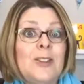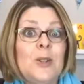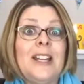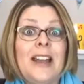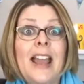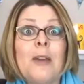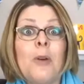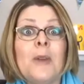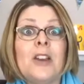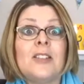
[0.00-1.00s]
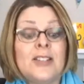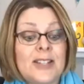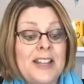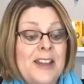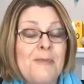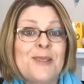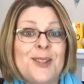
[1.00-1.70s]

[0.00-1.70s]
do at night when we go to sleep.